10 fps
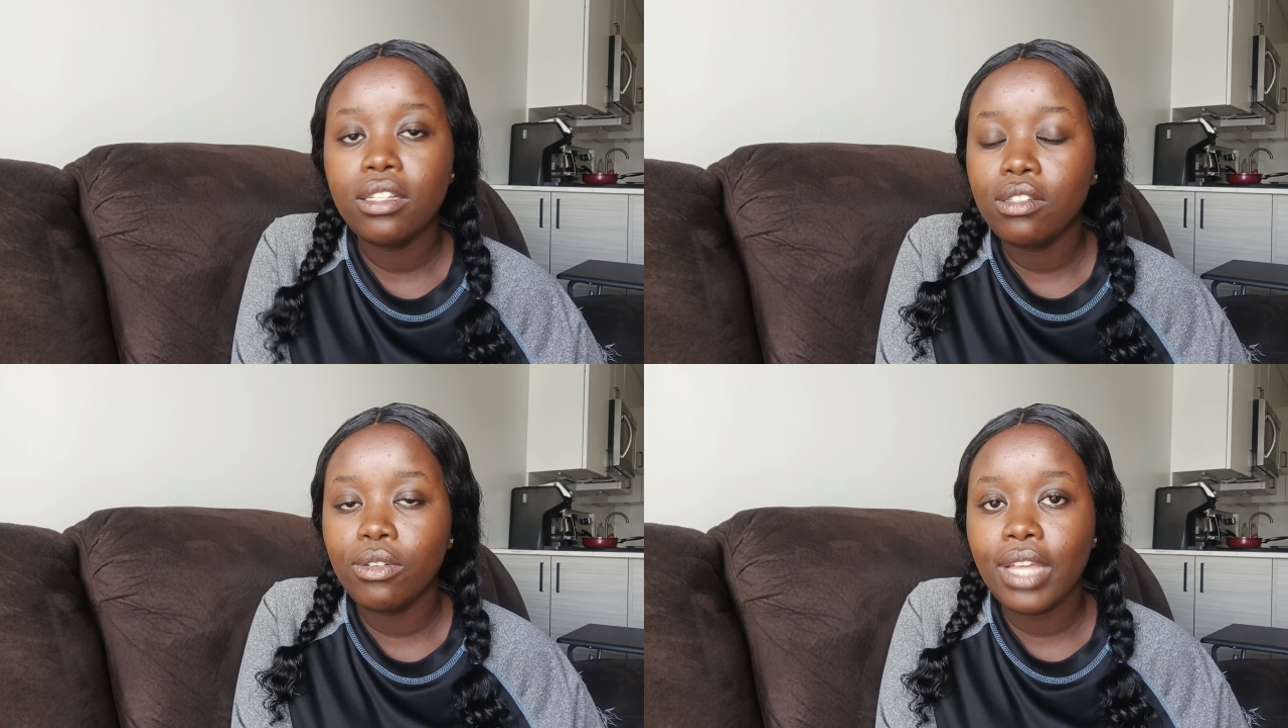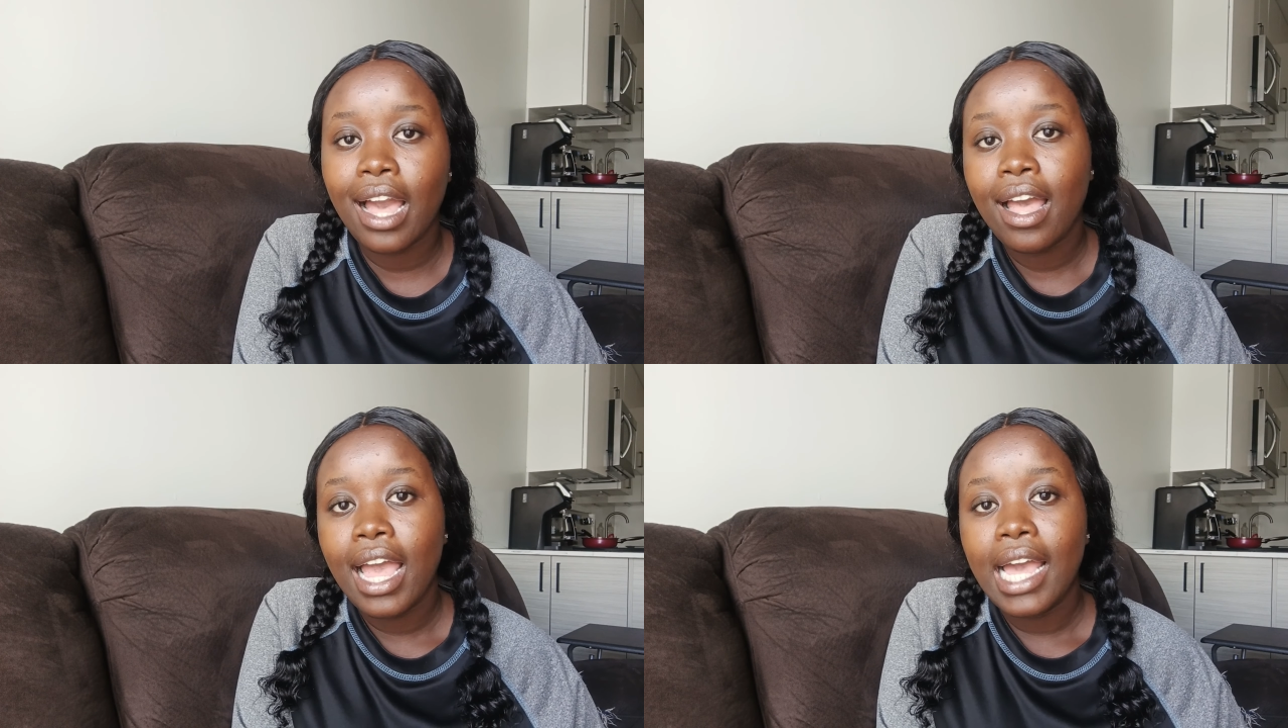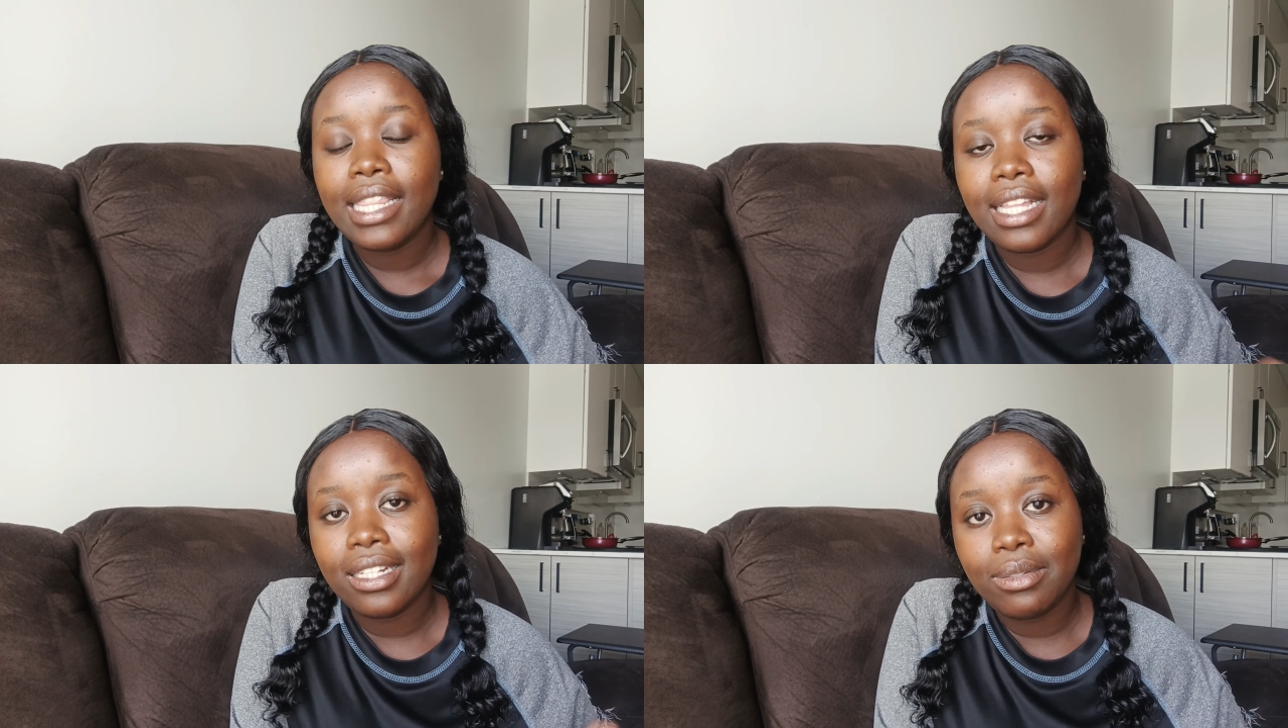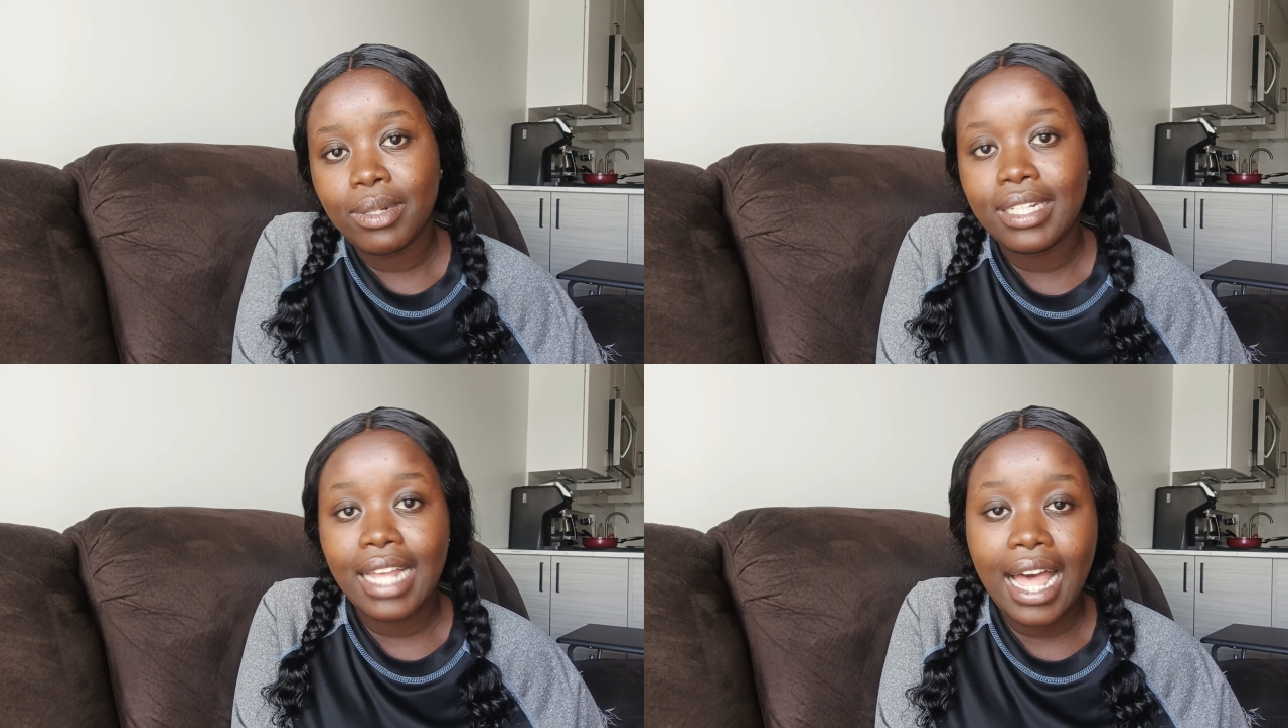so yeah that's
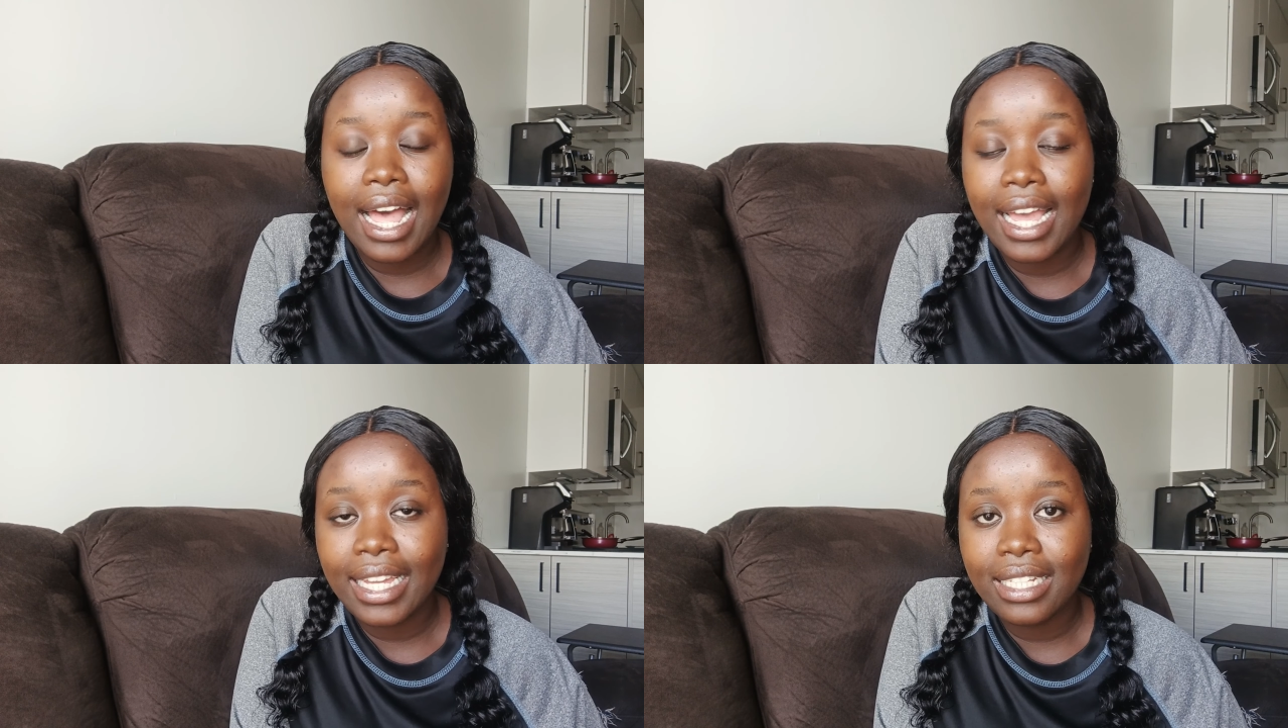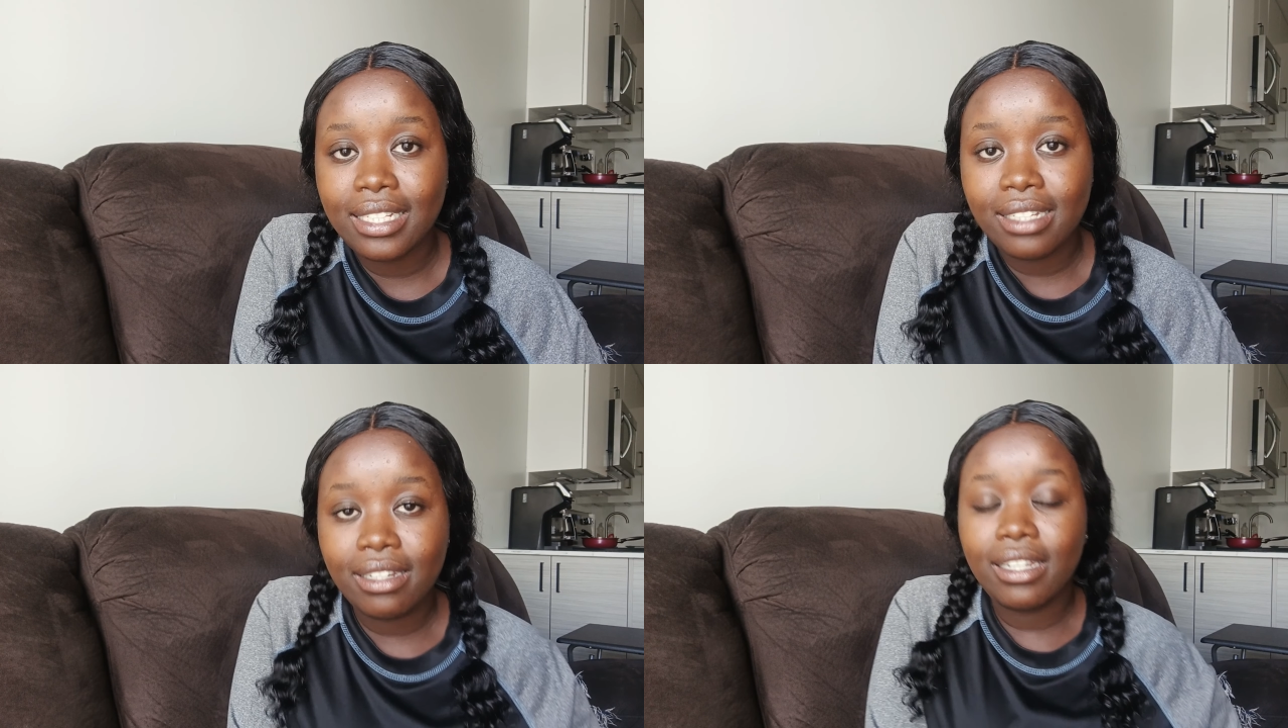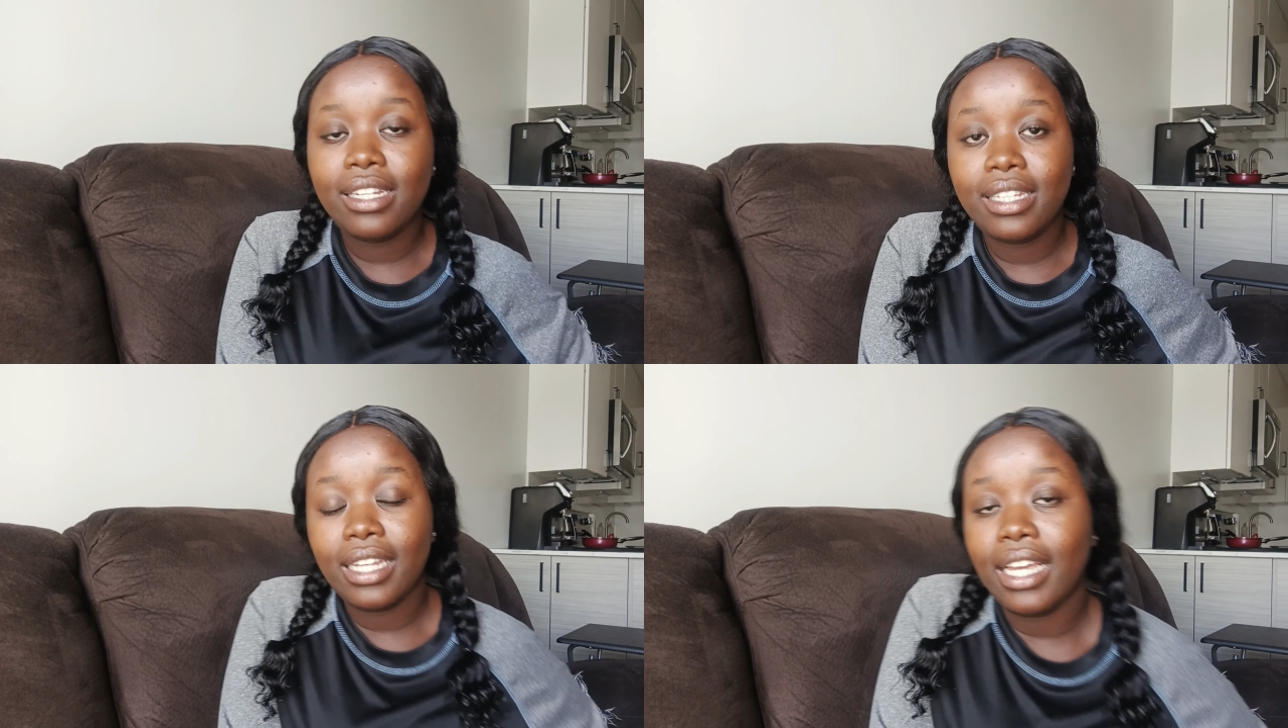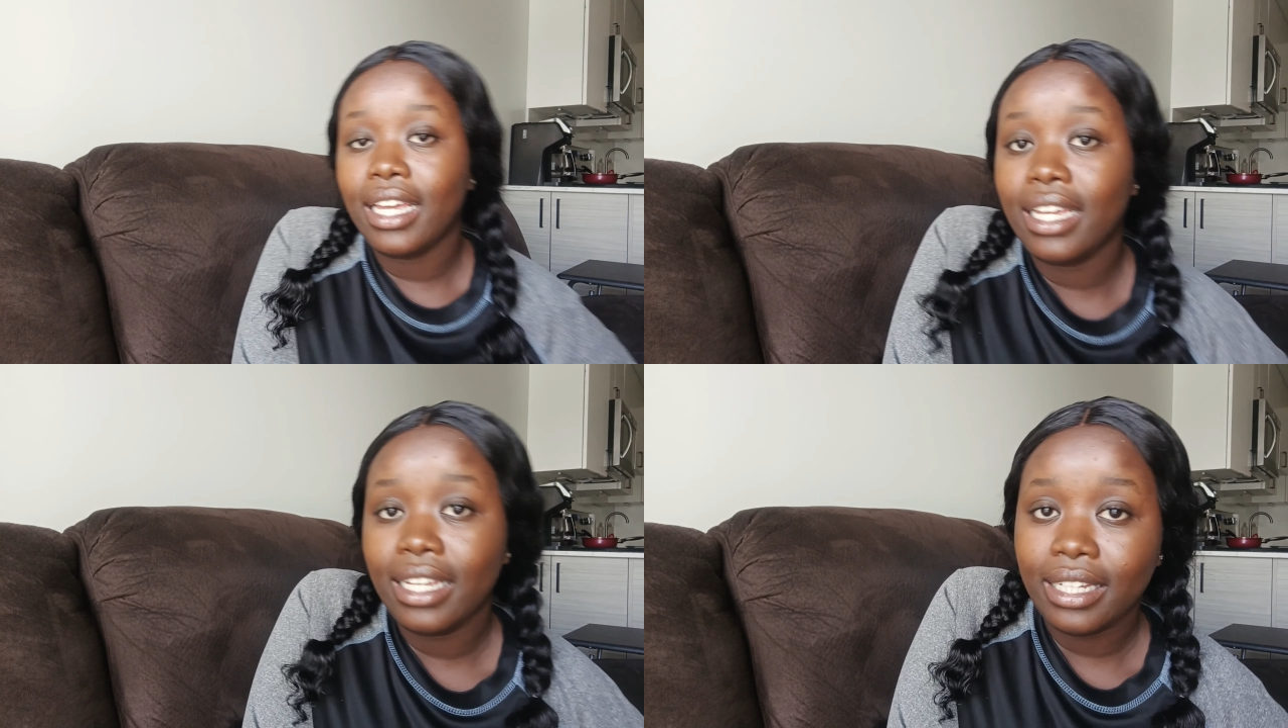what I did
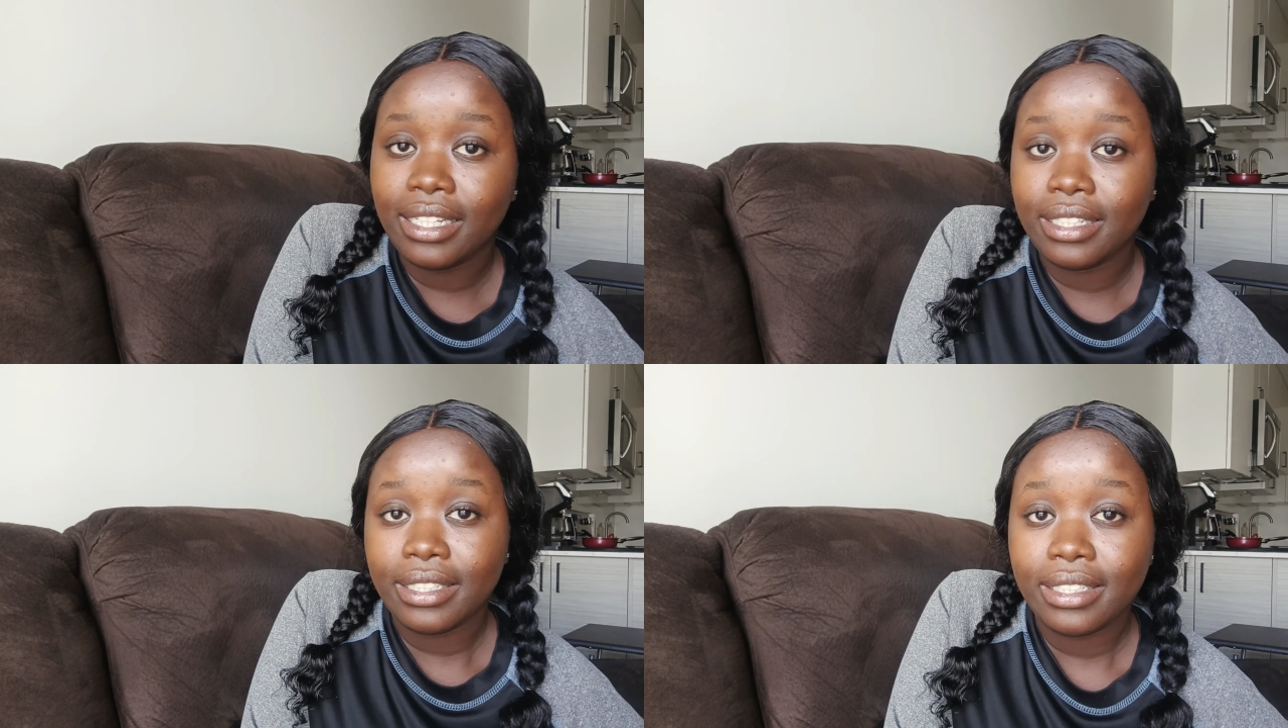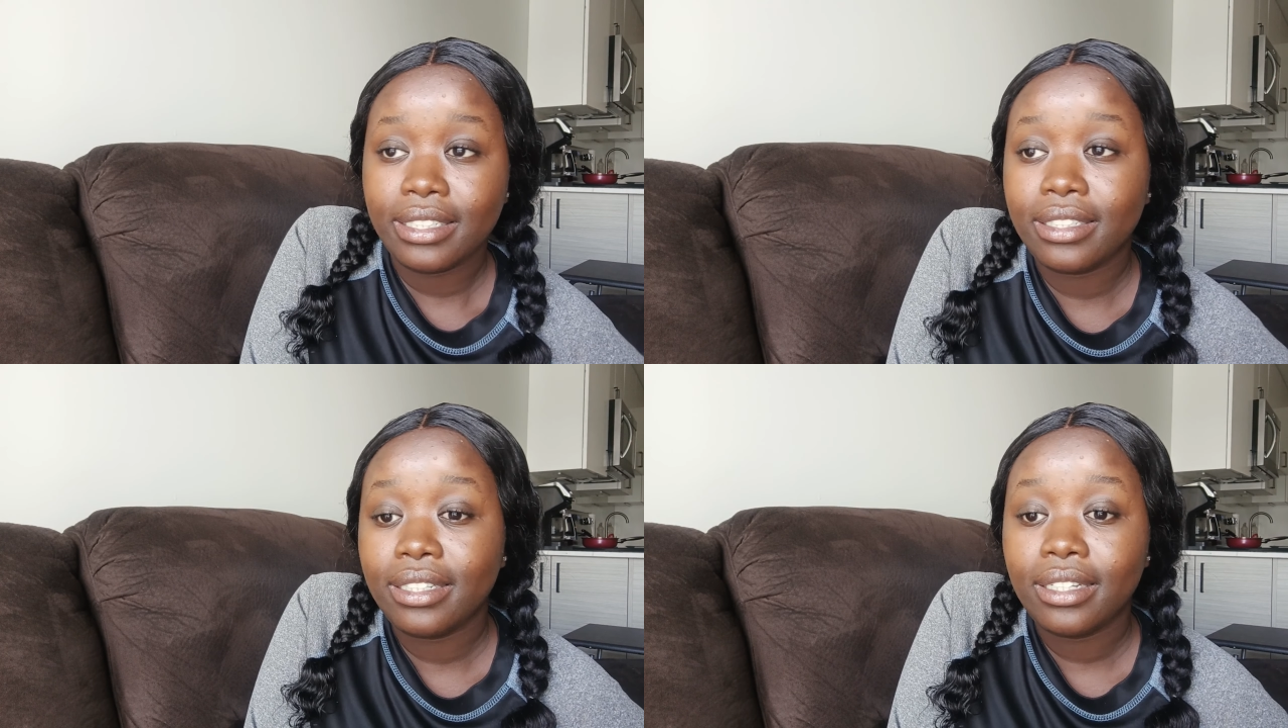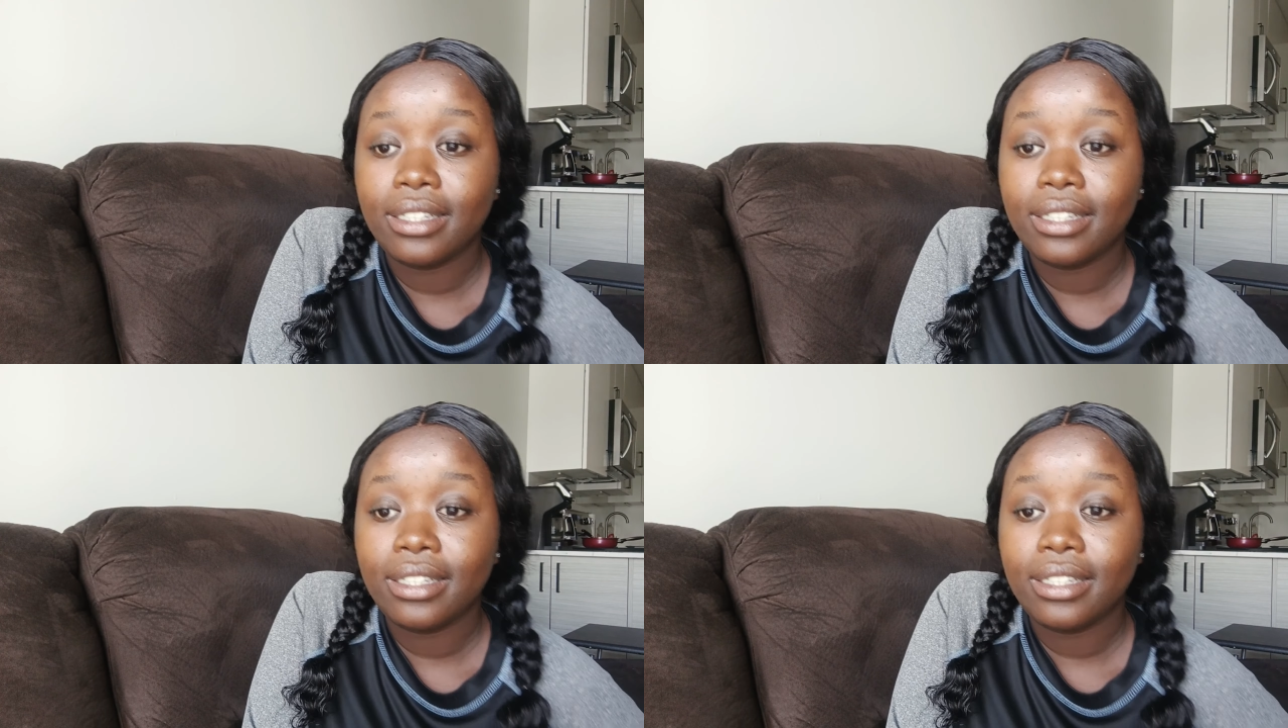and